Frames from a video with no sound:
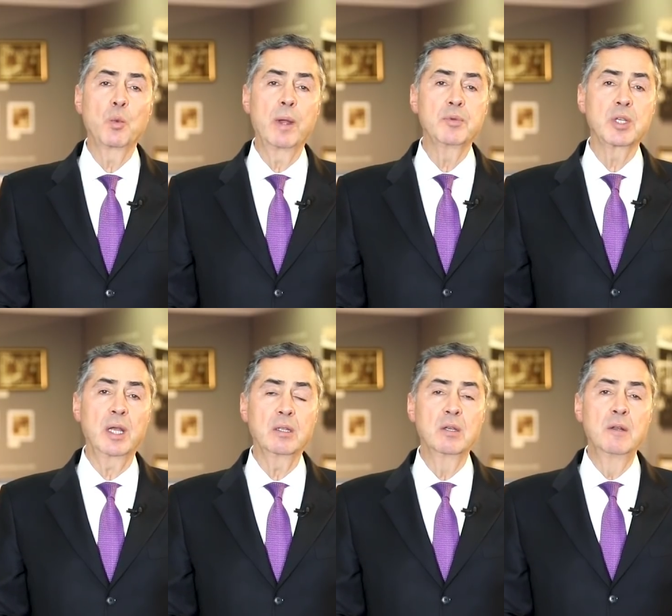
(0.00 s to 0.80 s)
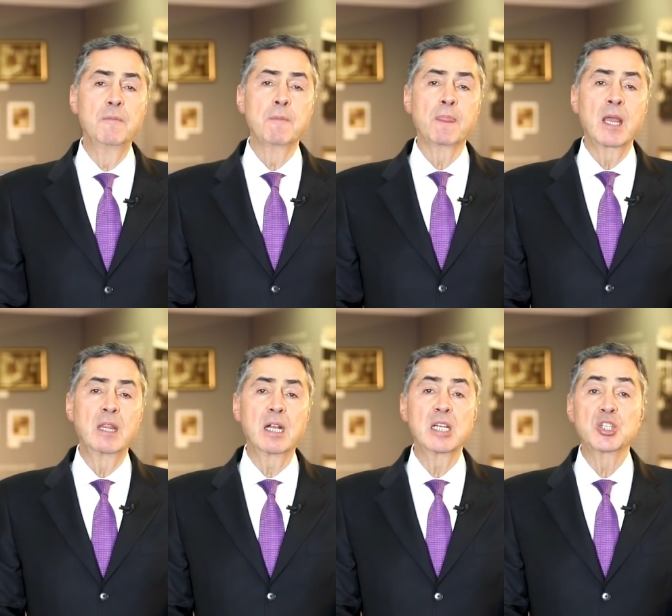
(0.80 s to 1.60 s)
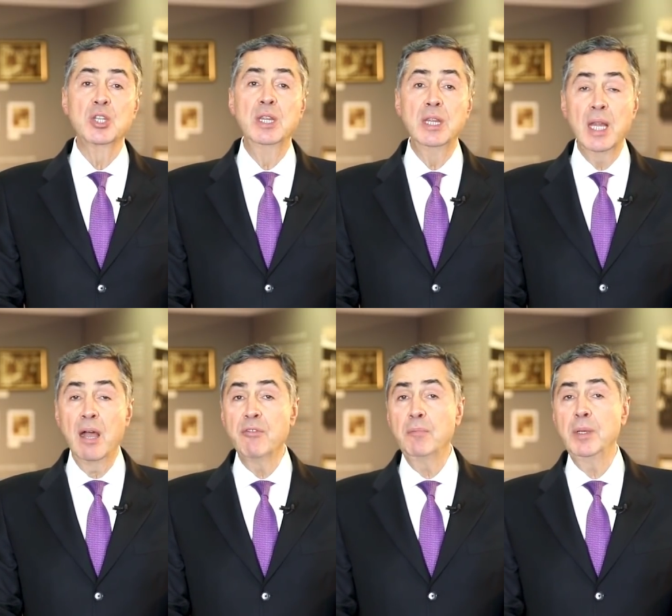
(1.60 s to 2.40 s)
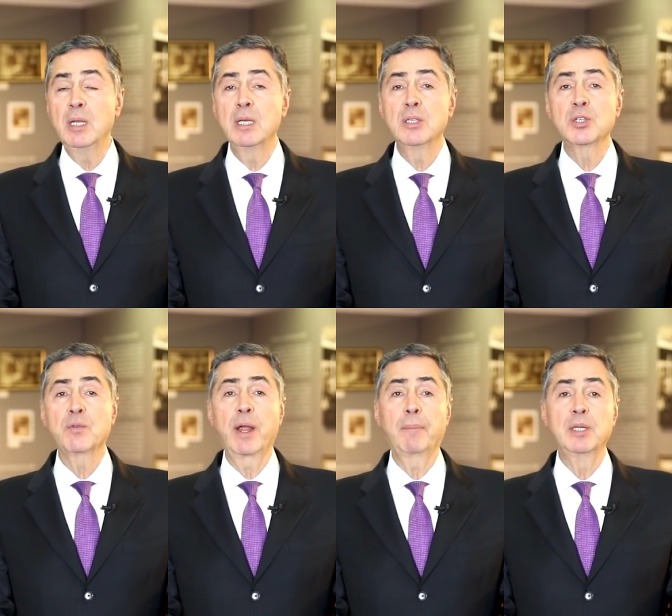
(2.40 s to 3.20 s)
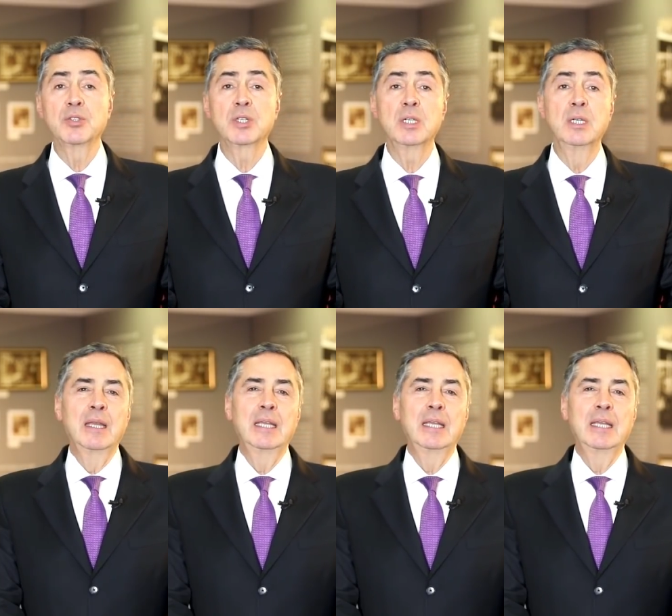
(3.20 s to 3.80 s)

website. There has never been a discrepancy.